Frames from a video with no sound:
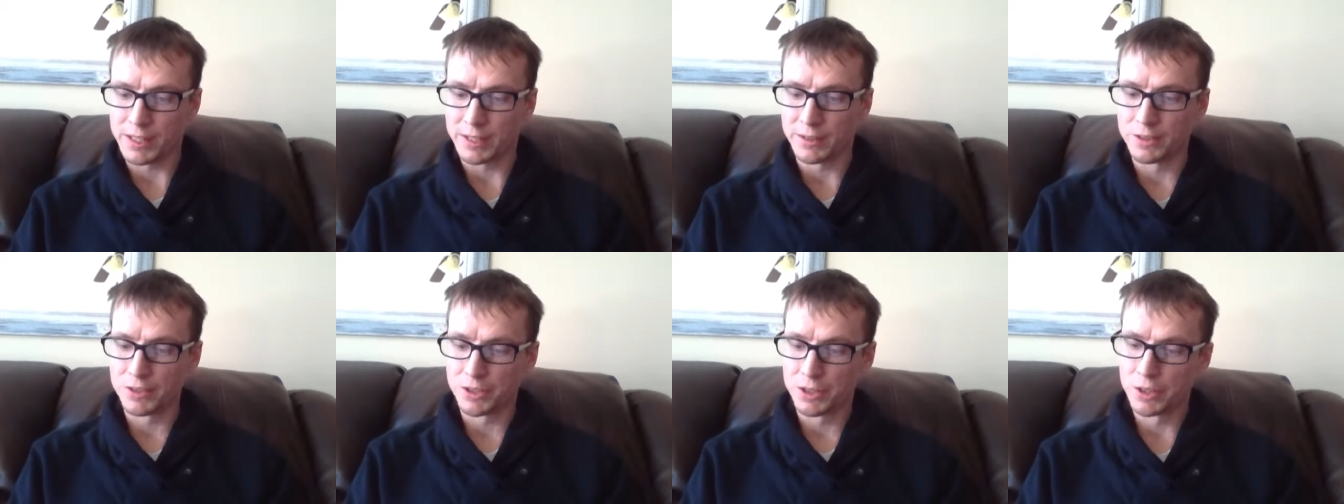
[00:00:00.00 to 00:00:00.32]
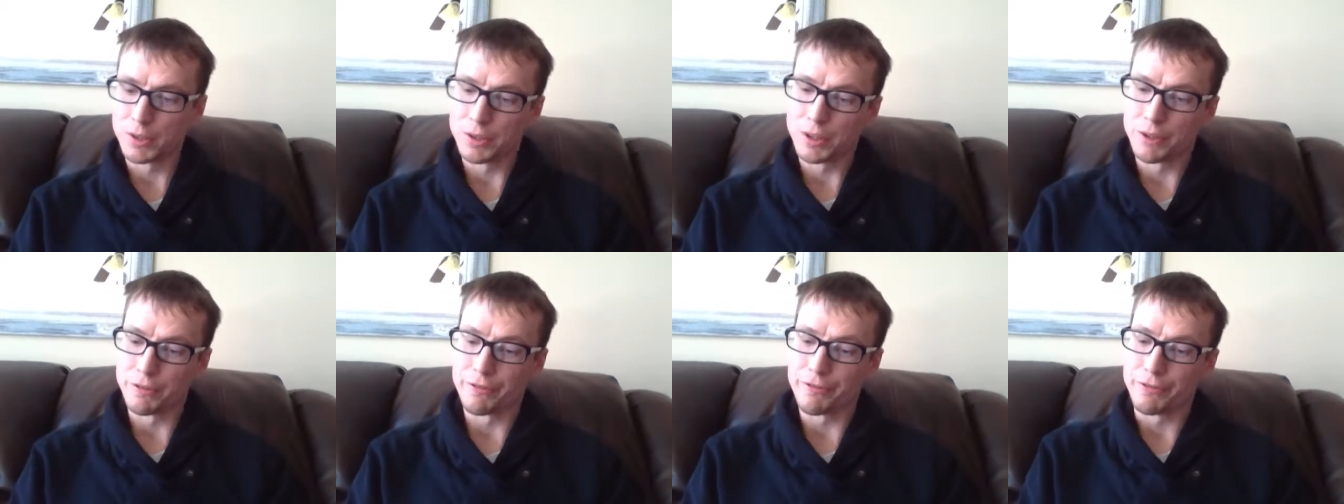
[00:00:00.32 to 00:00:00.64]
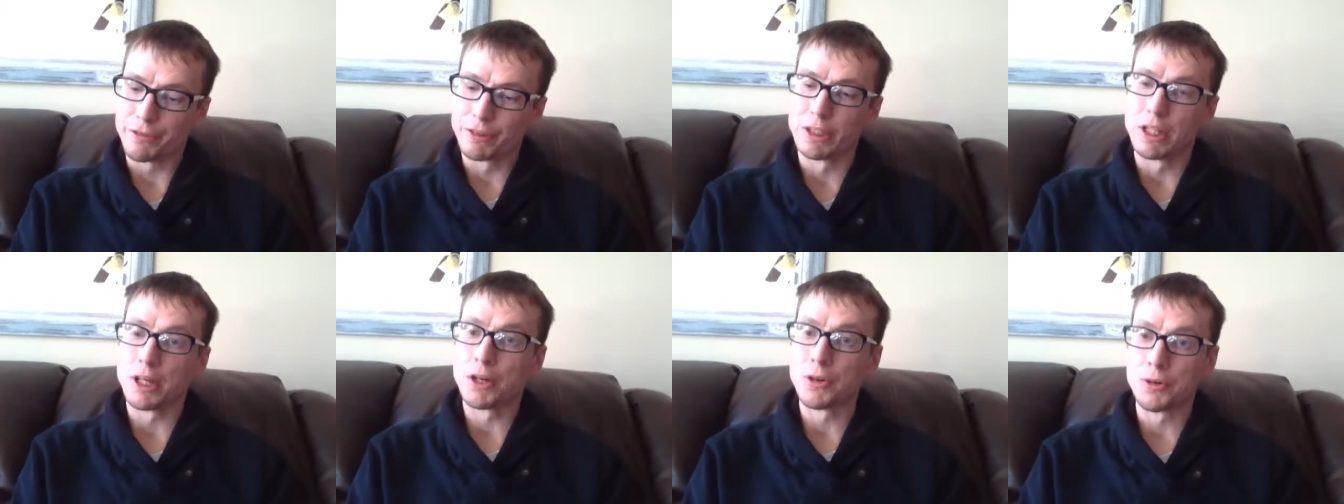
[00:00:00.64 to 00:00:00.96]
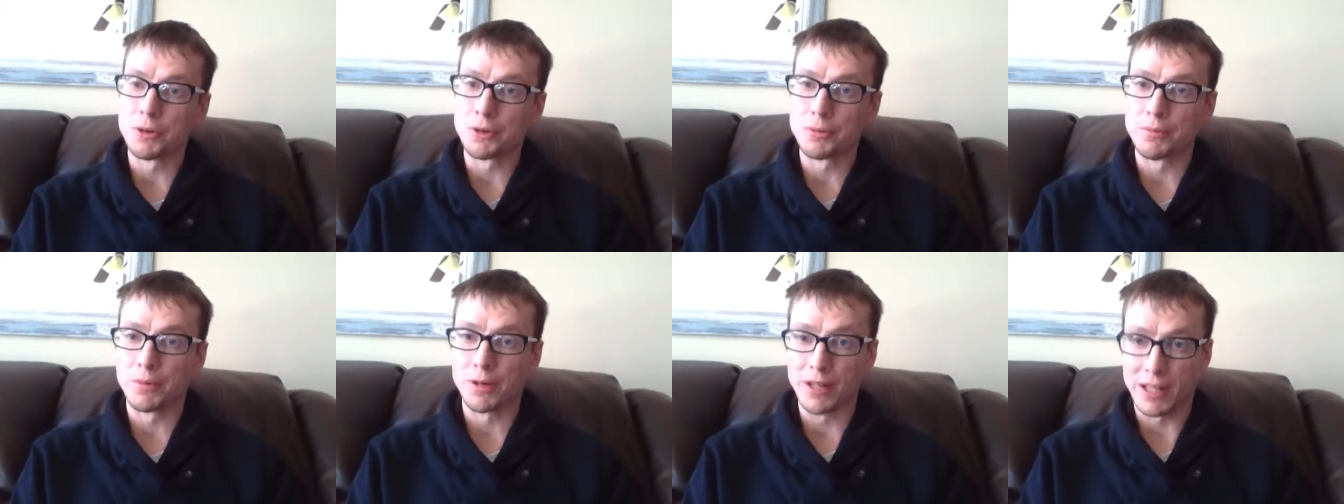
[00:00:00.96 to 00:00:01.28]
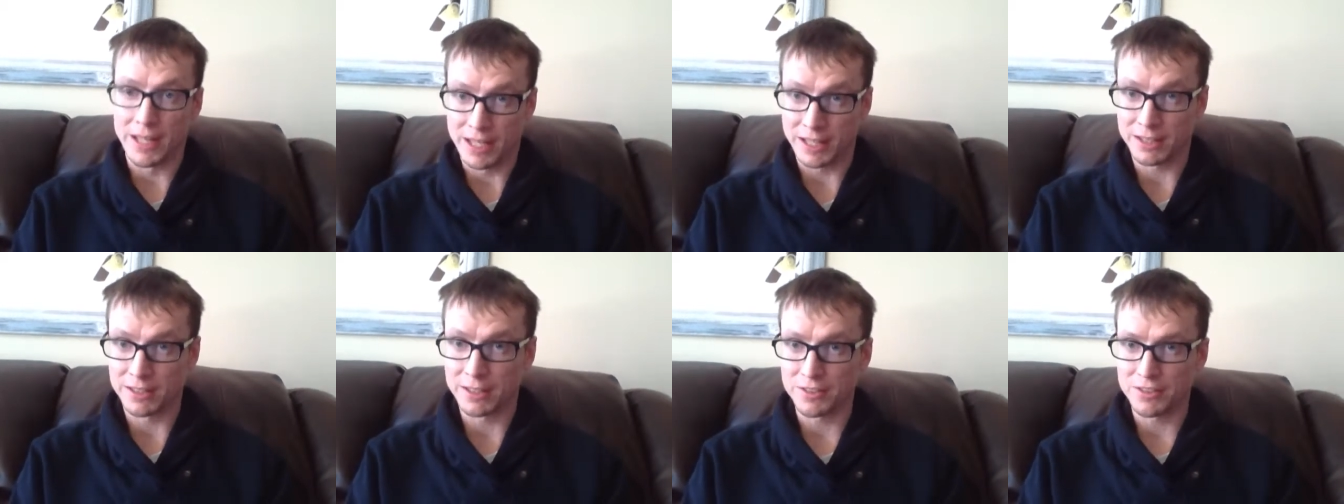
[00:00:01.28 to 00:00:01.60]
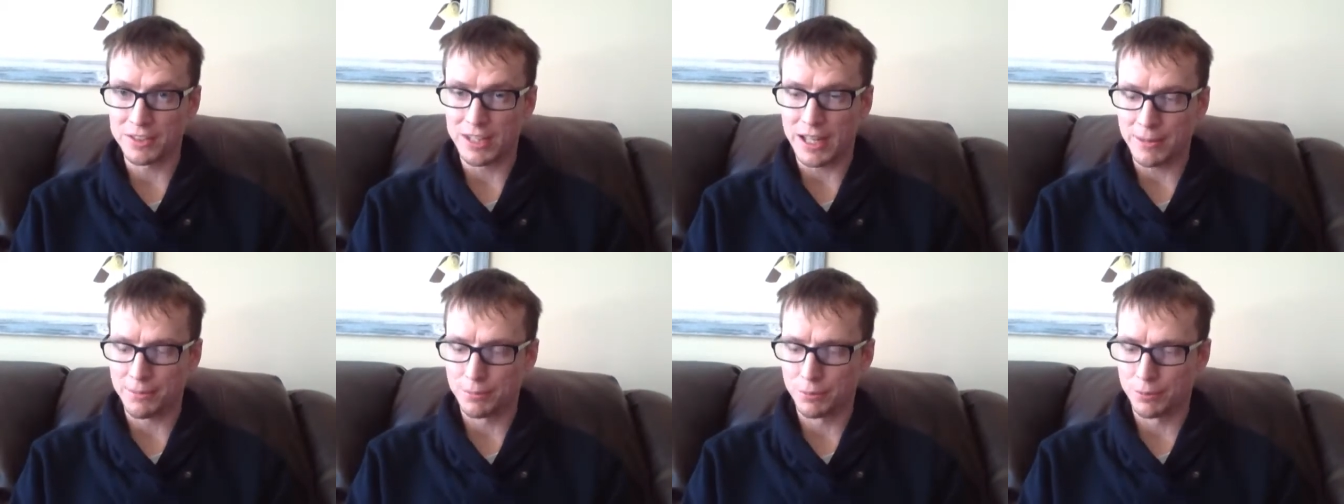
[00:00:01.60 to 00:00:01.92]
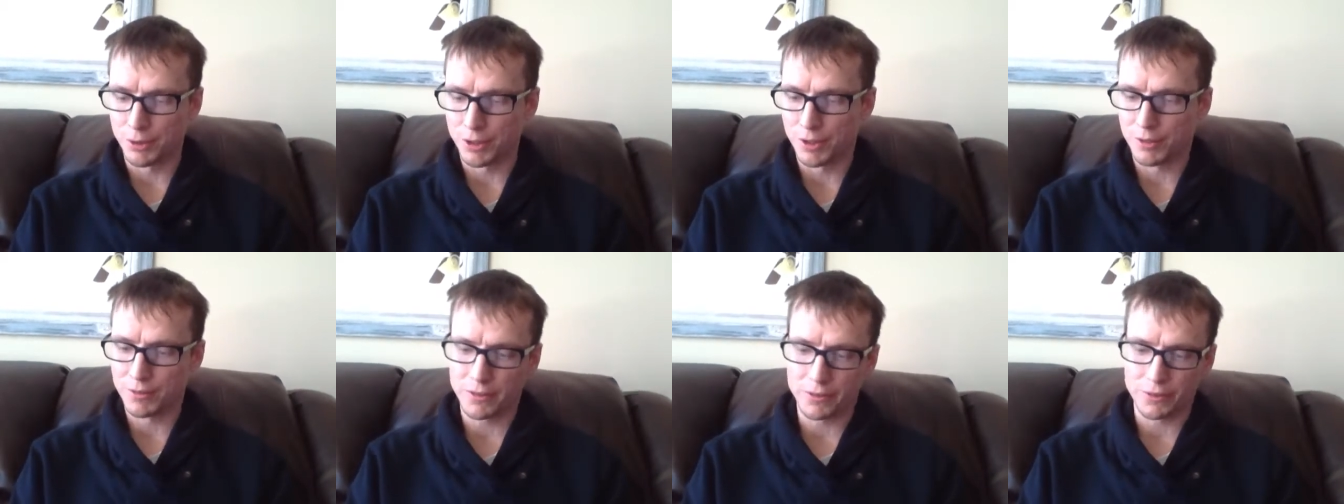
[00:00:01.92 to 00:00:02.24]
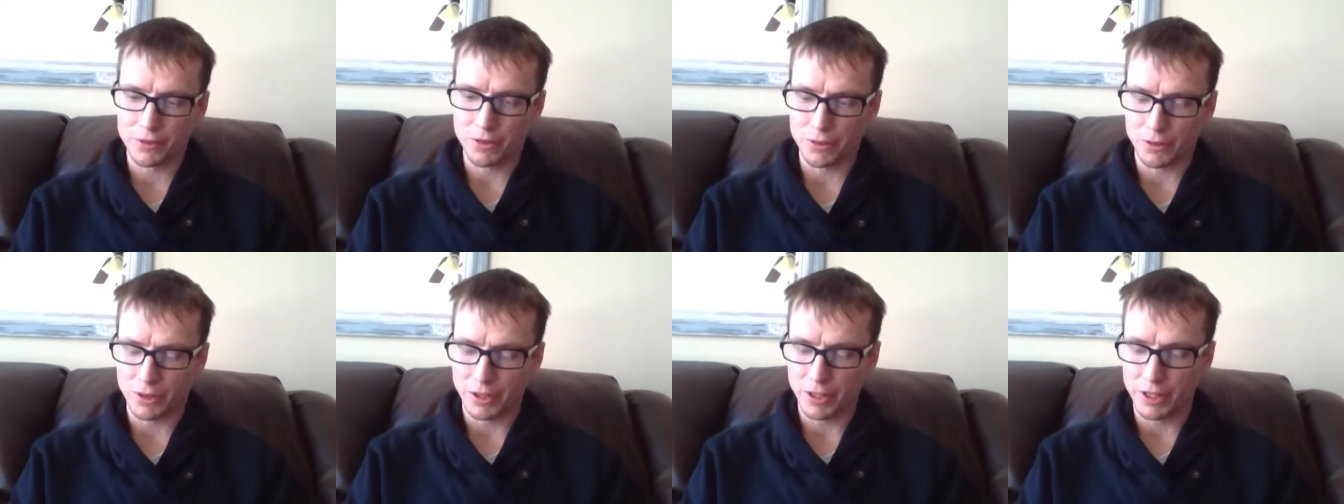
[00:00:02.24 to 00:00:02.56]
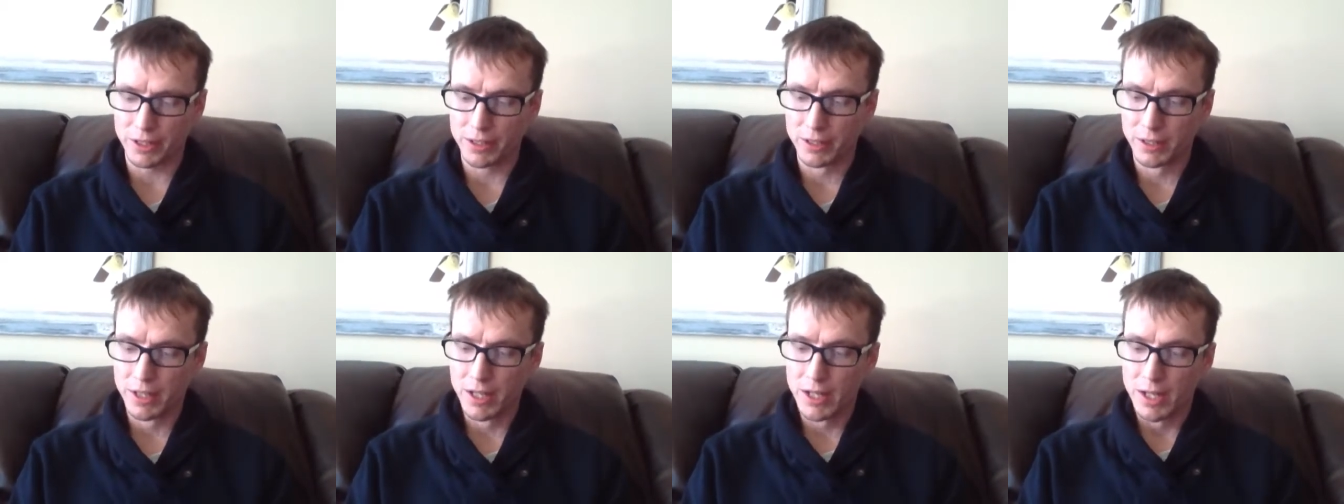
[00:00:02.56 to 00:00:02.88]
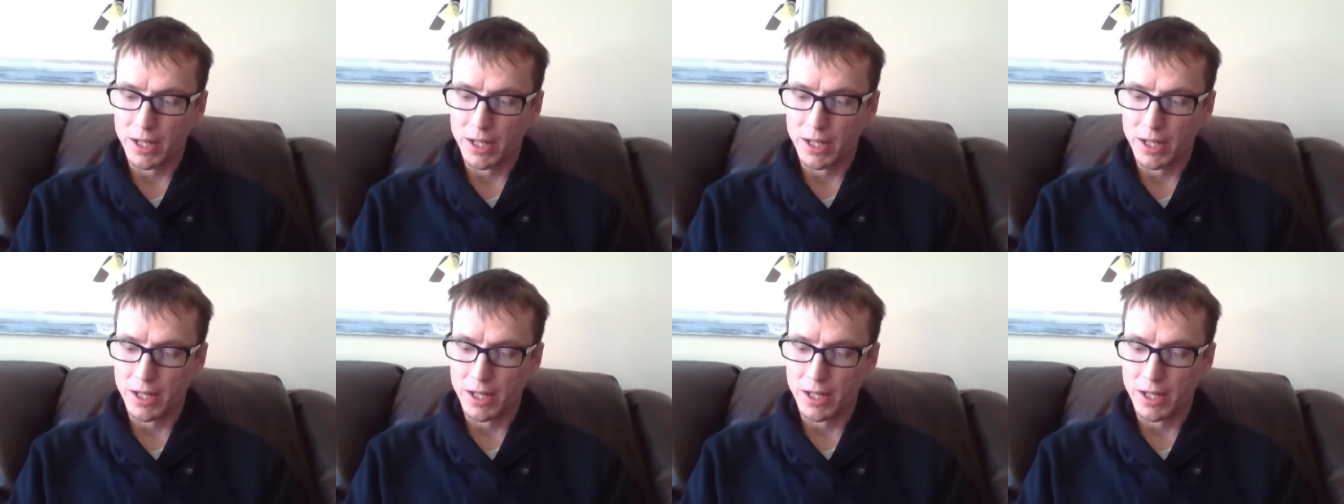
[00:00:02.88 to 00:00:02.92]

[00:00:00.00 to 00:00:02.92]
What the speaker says: into the phloem and the sapwood of the tree,